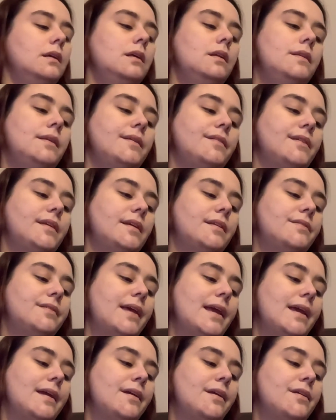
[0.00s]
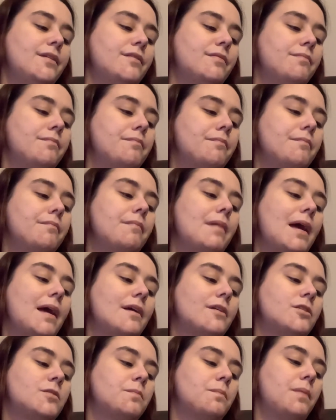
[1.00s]
This is a
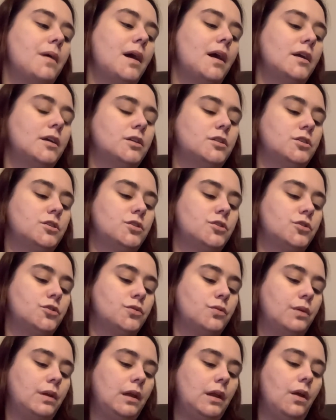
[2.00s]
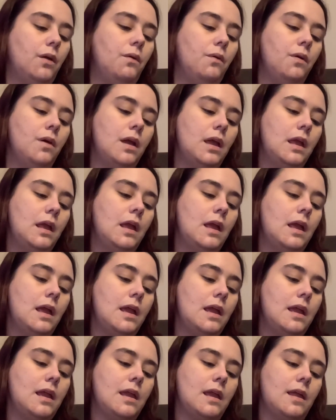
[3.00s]
Smashbox Trio
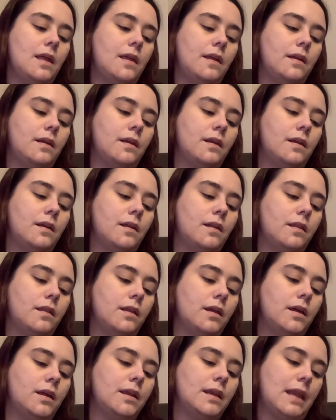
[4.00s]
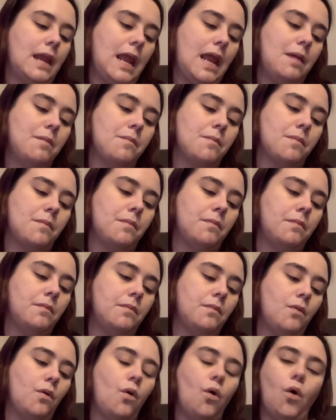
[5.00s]
in the name
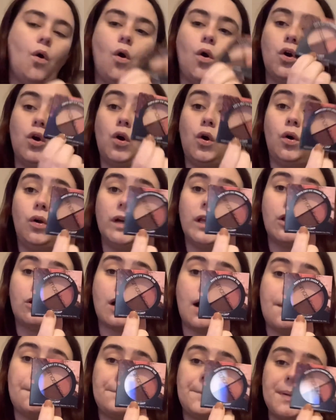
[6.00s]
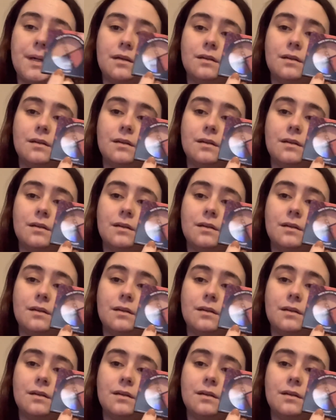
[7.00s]
Holy Crop.